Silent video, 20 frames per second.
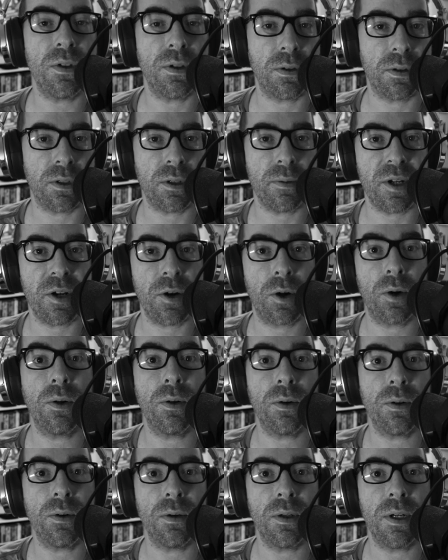are going to be
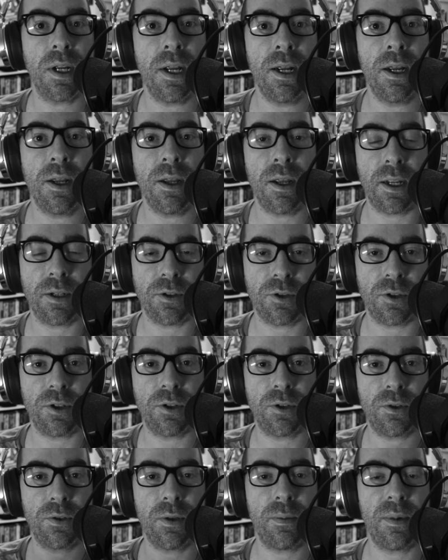heard and
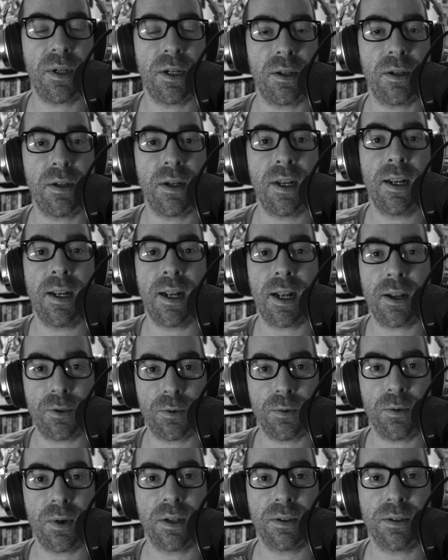distributed
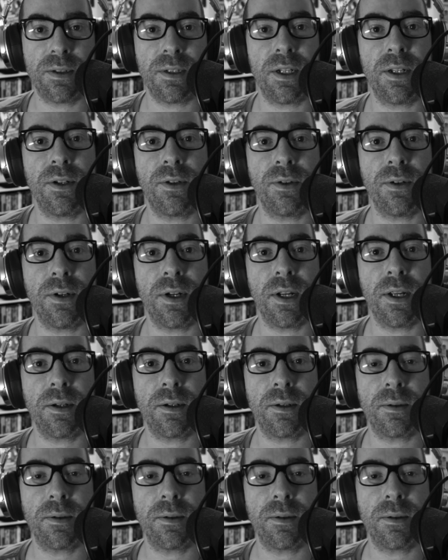throughout the internet.